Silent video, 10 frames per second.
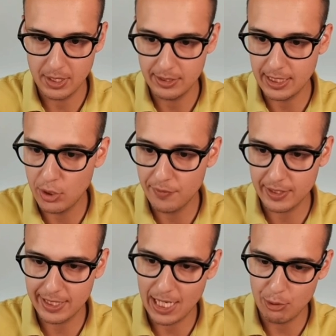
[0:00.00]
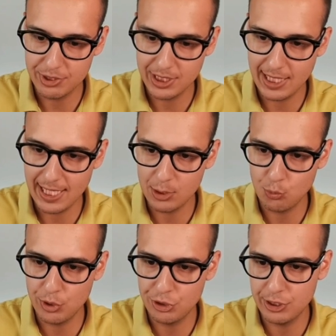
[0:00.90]
Then you have a carousel ad,
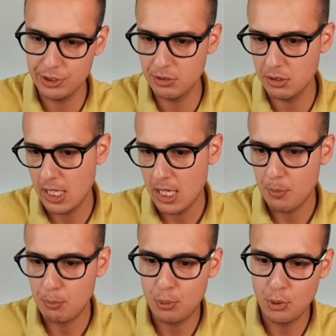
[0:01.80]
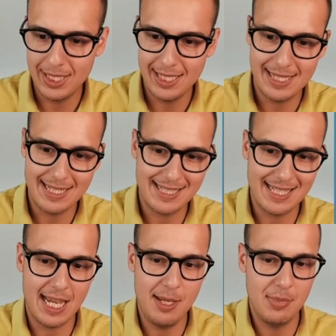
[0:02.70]
which is pretty the
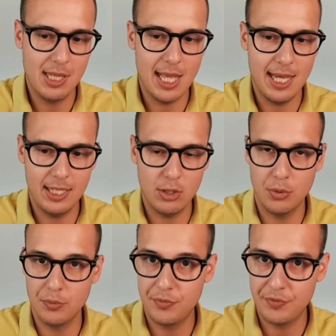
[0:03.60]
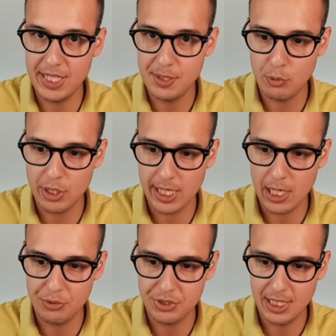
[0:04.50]
same like on Facebook, a
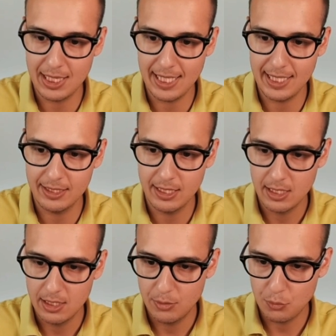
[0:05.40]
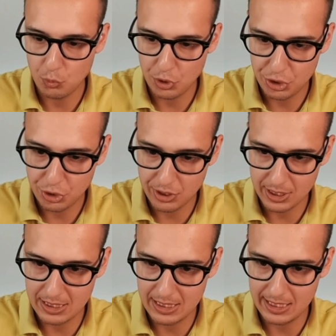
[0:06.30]
carousel ad, which you can
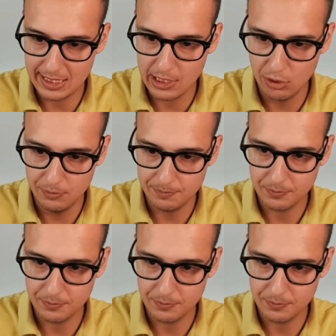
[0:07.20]
see here.